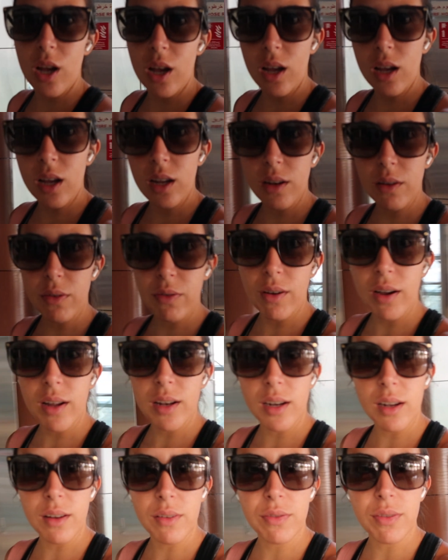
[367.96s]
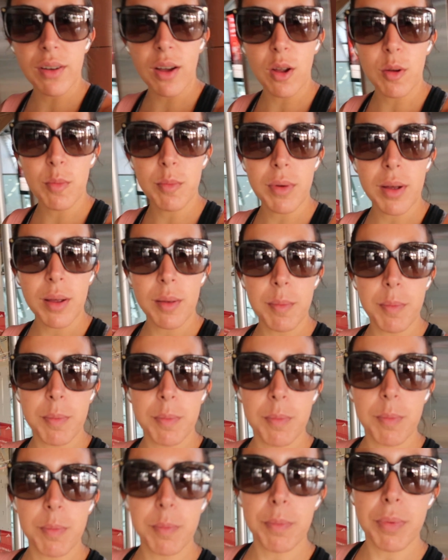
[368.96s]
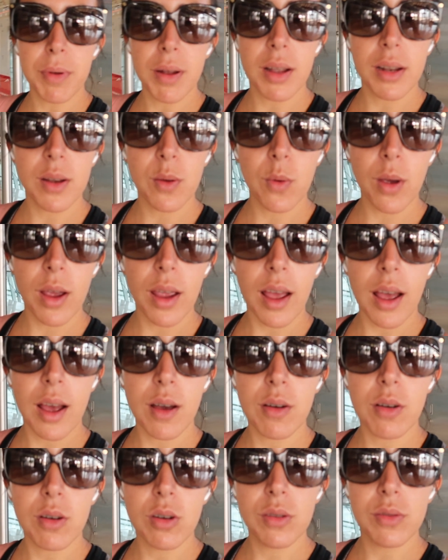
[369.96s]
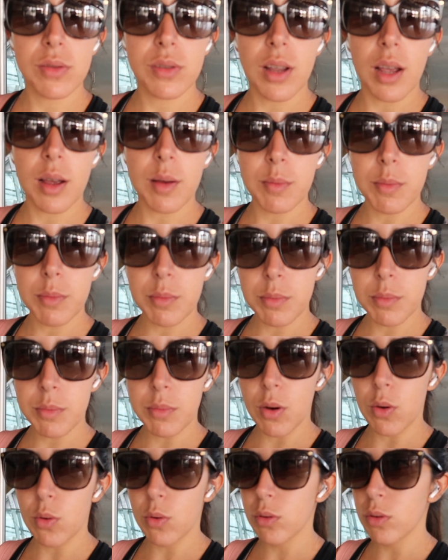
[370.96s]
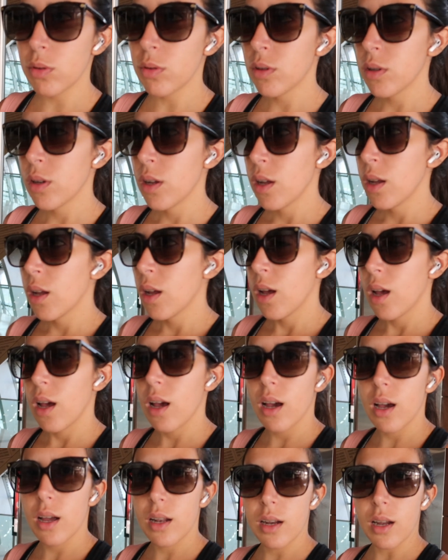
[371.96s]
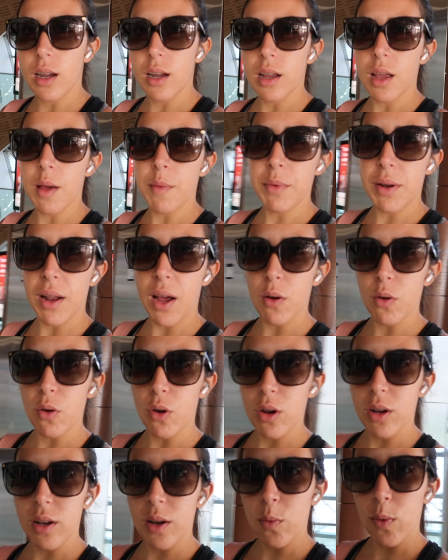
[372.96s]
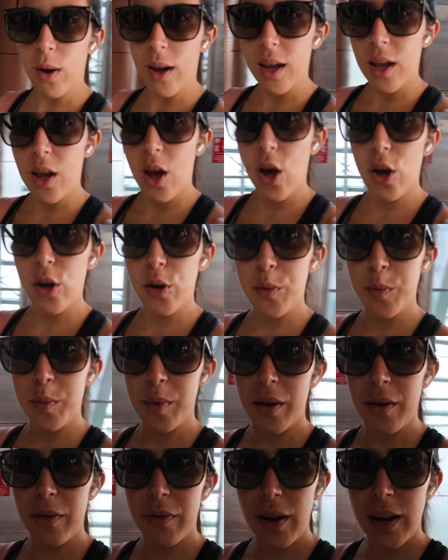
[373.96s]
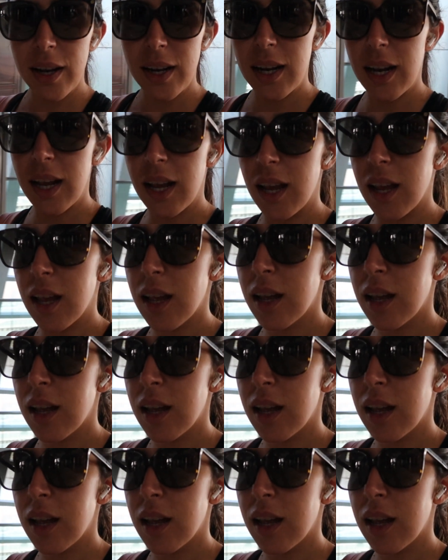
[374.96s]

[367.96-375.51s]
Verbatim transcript: and finally found my bloody way out of that mall and I am now on the way home finally